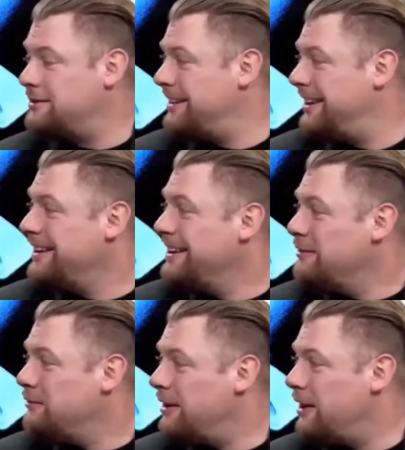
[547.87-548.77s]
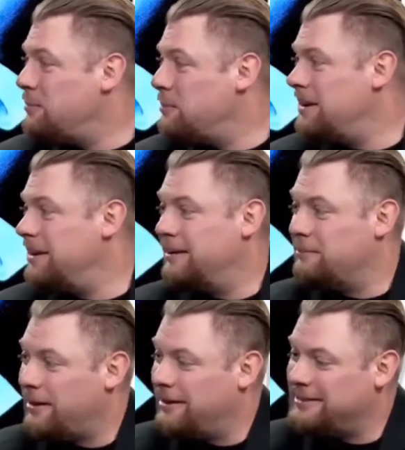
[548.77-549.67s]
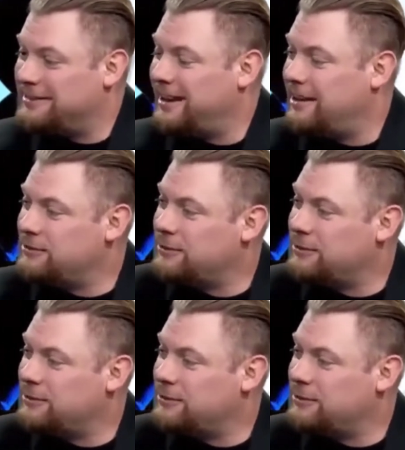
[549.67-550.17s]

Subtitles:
sit VIP and by the stage.